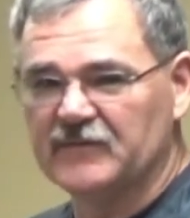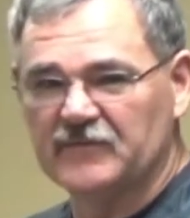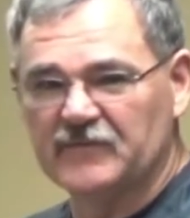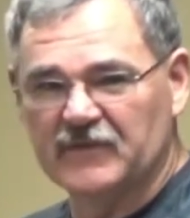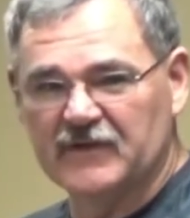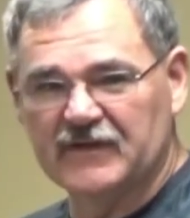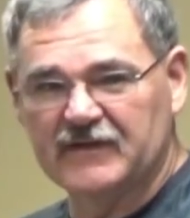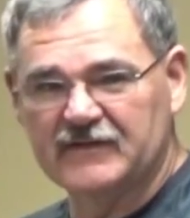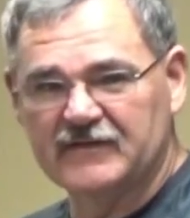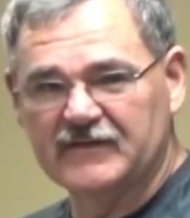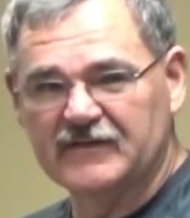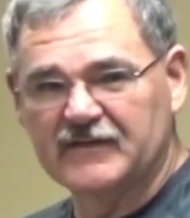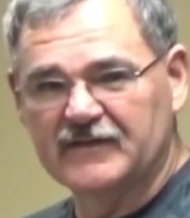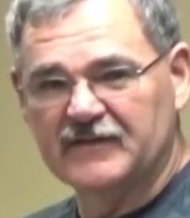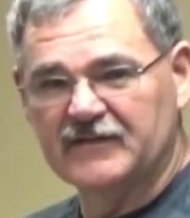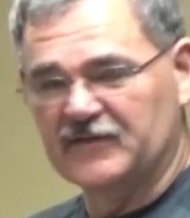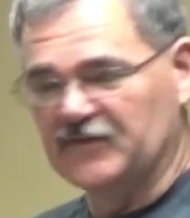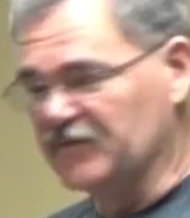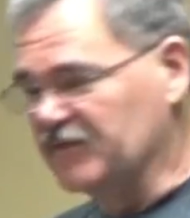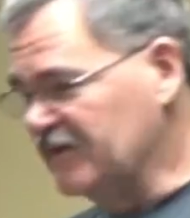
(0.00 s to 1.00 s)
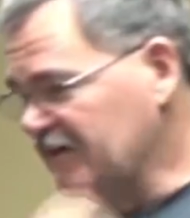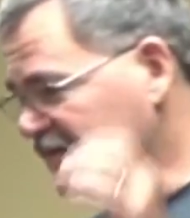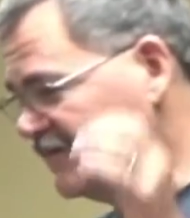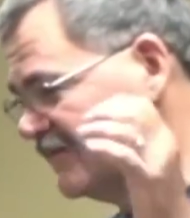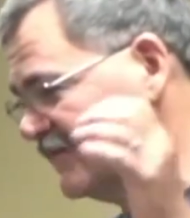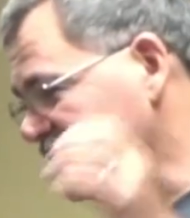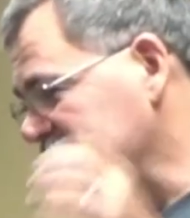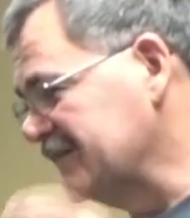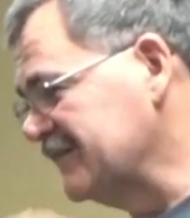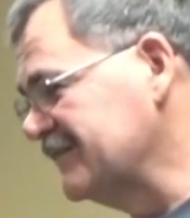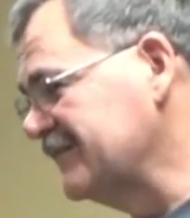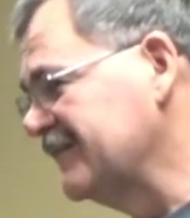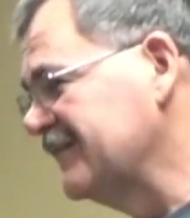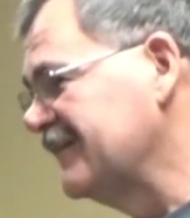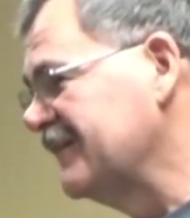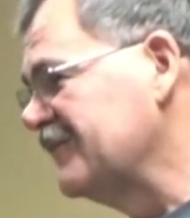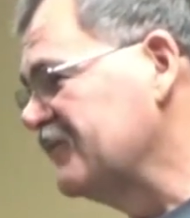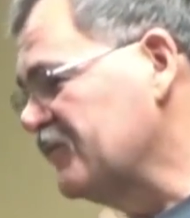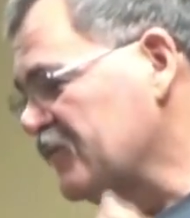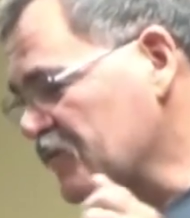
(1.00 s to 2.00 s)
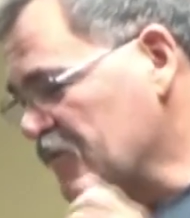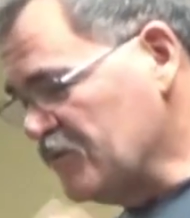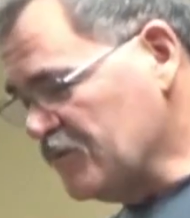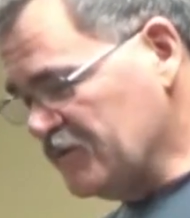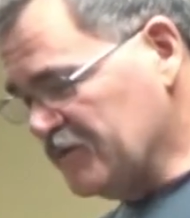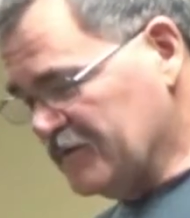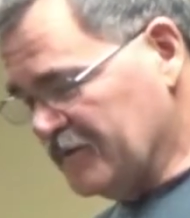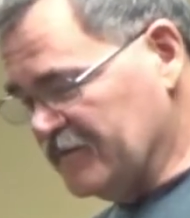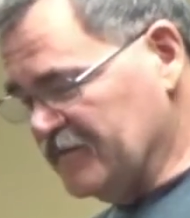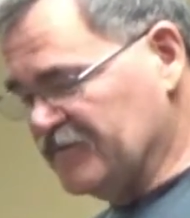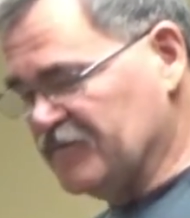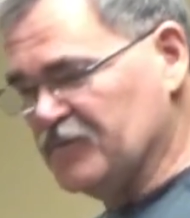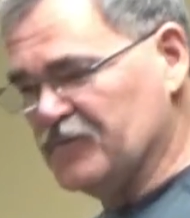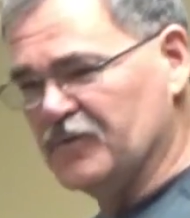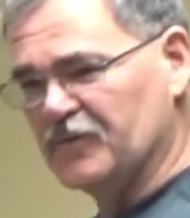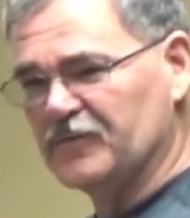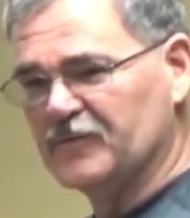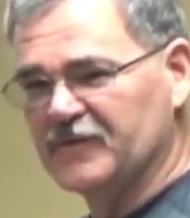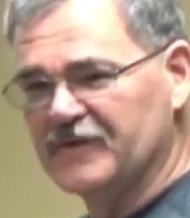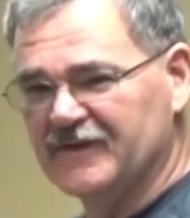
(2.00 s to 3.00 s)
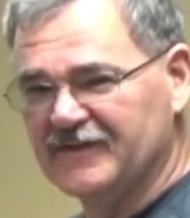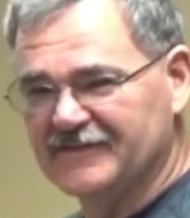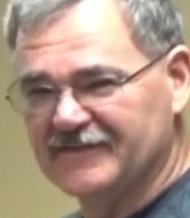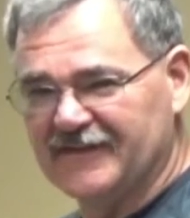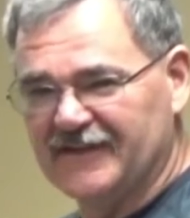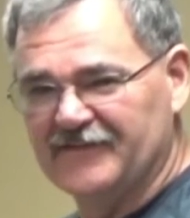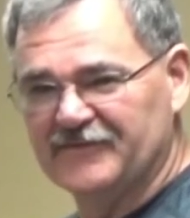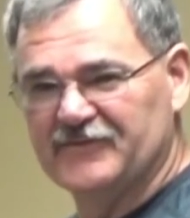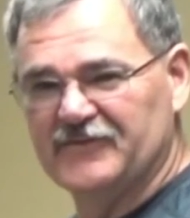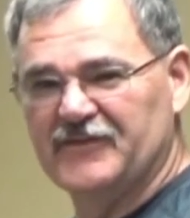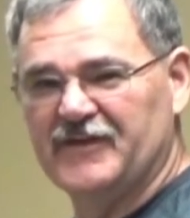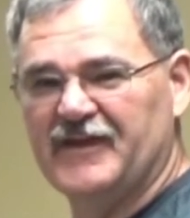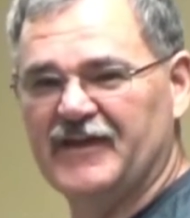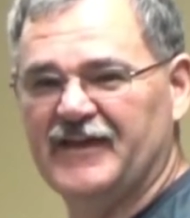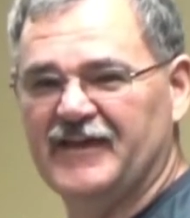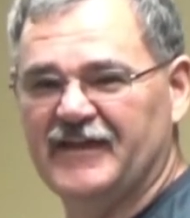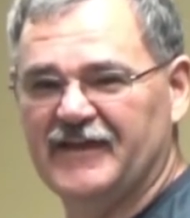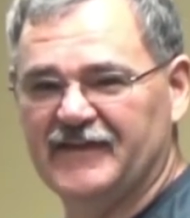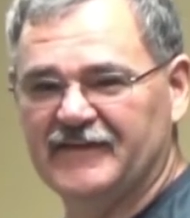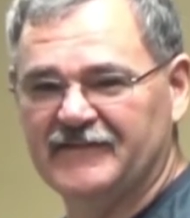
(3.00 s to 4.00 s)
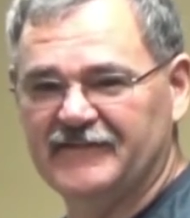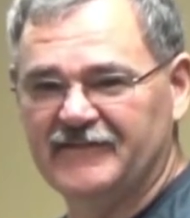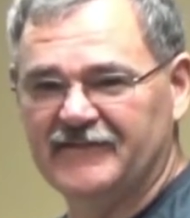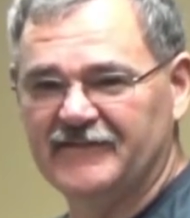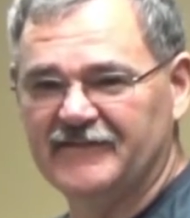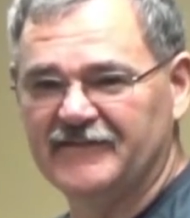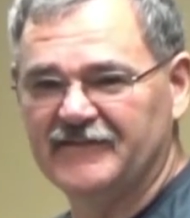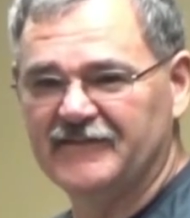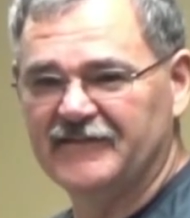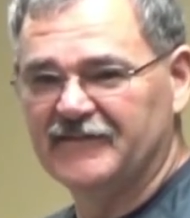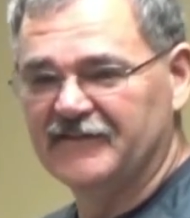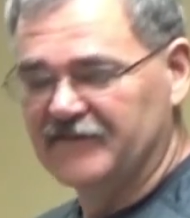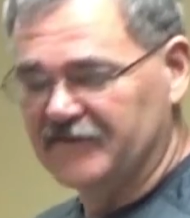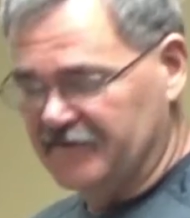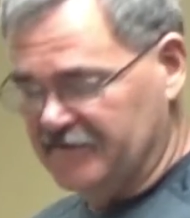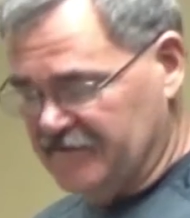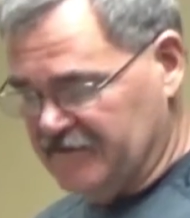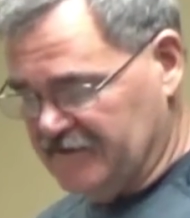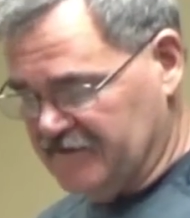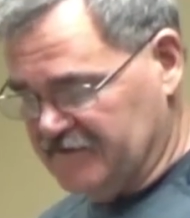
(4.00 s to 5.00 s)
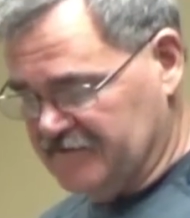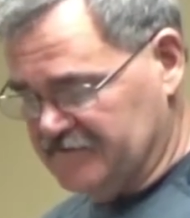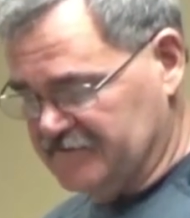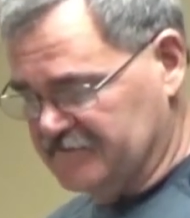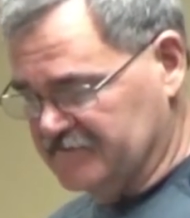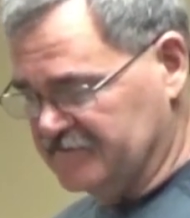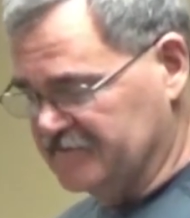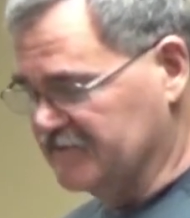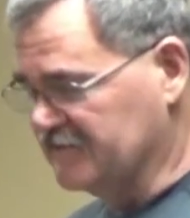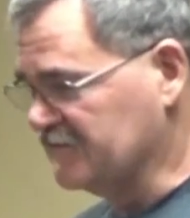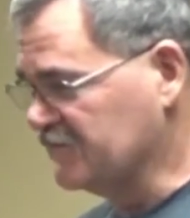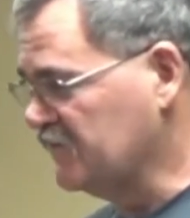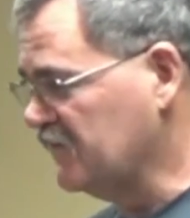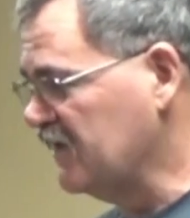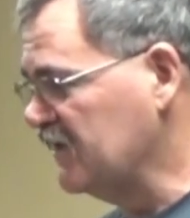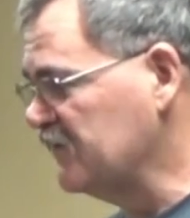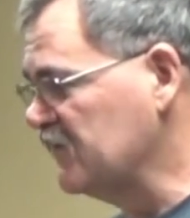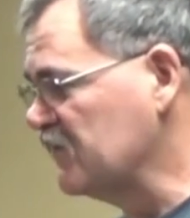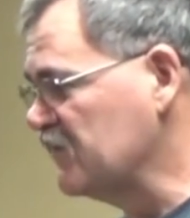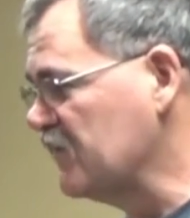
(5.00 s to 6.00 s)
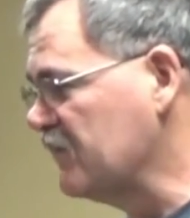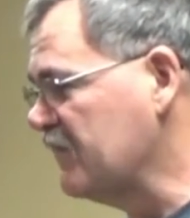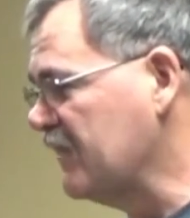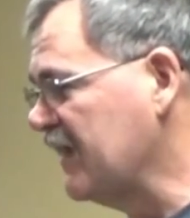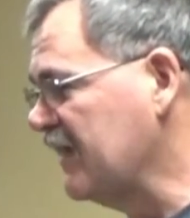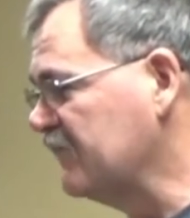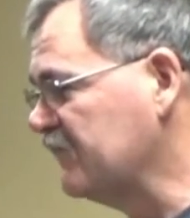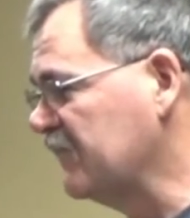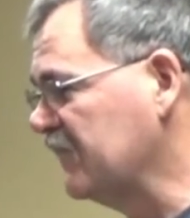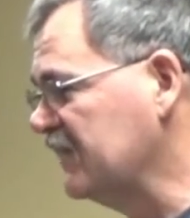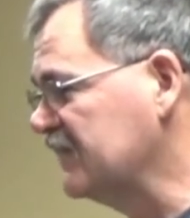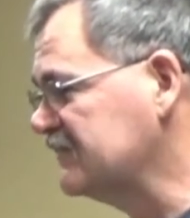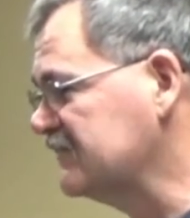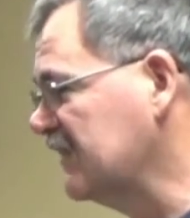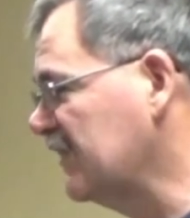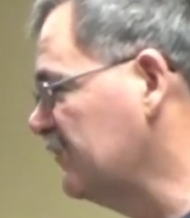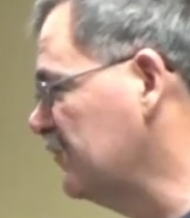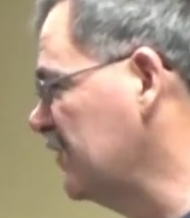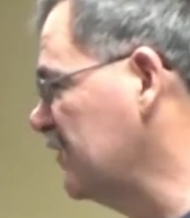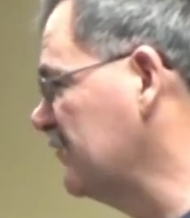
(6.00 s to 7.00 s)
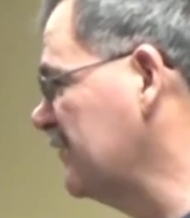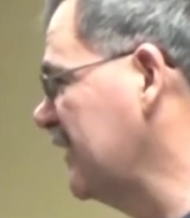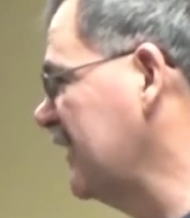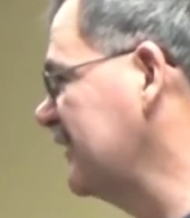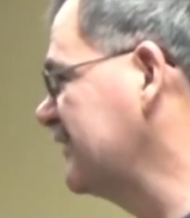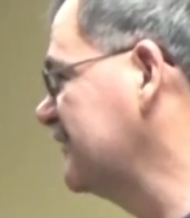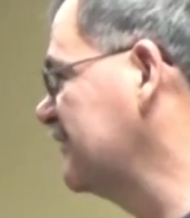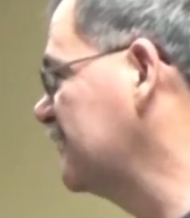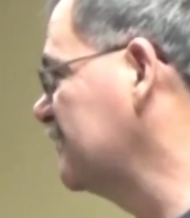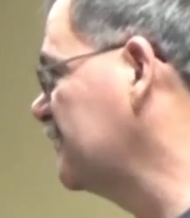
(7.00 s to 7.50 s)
But the miracle is, 4 weeks after I had the quadruple bypass, I went back to